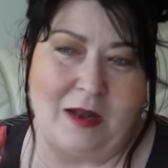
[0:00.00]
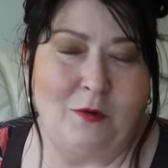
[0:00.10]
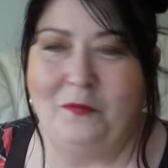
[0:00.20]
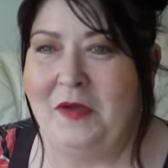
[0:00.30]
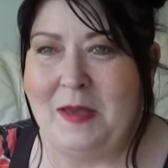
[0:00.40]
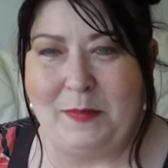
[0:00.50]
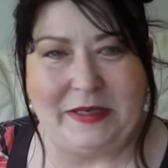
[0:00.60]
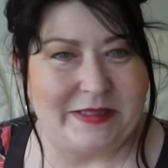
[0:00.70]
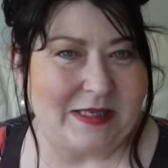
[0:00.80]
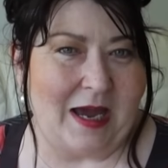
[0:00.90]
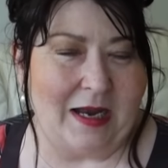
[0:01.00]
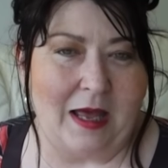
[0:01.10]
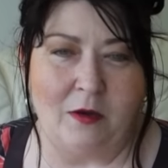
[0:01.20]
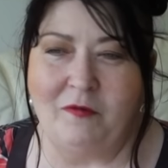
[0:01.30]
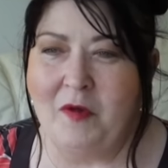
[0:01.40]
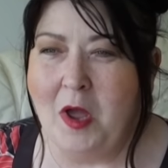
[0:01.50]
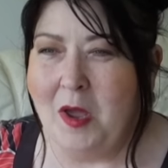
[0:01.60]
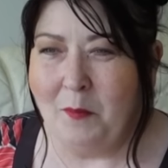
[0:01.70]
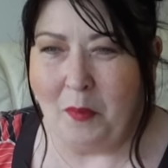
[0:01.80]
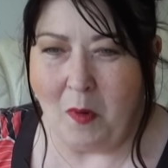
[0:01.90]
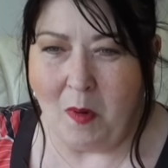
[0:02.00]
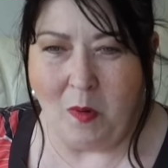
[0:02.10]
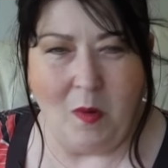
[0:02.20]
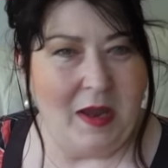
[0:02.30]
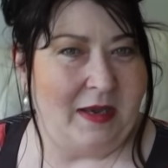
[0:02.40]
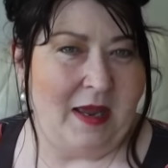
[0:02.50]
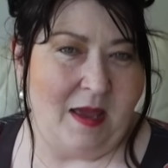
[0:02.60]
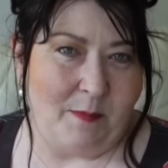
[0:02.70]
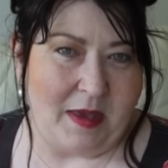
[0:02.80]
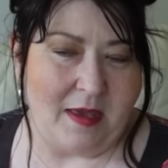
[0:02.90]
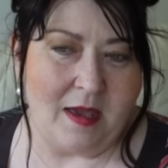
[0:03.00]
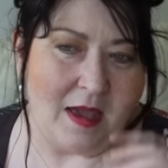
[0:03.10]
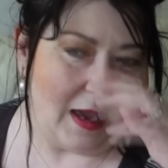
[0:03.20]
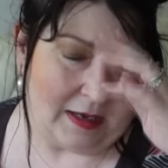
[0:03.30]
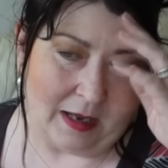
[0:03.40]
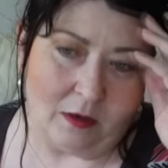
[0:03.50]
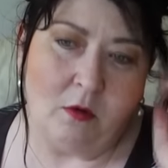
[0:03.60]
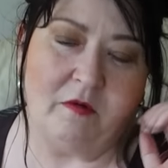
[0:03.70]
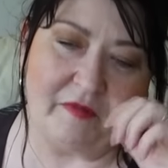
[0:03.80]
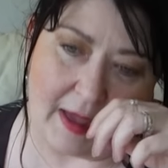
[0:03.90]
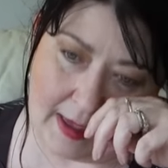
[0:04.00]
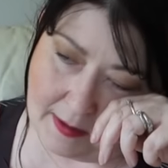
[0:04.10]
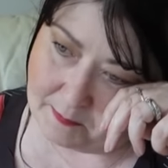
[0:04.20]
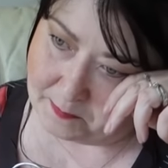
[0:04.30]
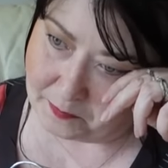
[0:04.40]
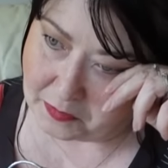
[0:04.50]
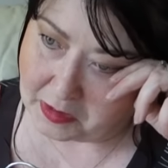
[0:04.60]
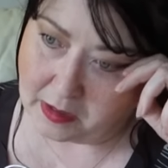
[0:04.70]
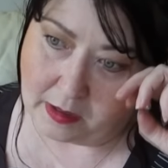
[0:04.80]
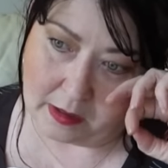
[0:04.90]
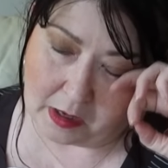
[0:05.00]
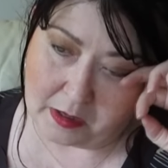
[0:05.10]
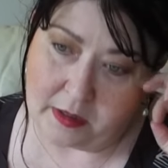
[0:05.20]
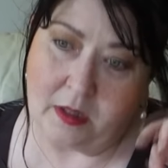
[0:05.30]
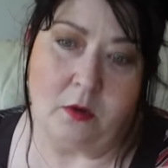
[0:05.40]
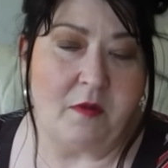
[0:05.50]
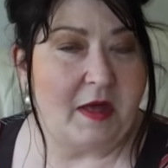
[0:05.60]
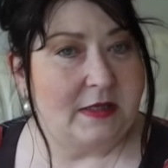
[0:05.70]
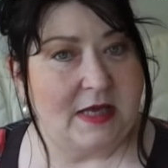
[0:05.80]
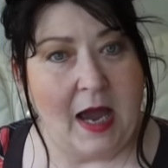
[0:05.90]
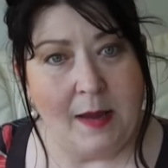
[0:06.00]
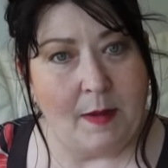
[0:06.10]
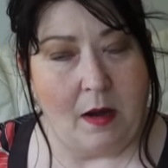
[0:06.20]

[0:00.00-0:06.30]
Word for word: i love hippie style i love boho and hippie and i love um you know, about time.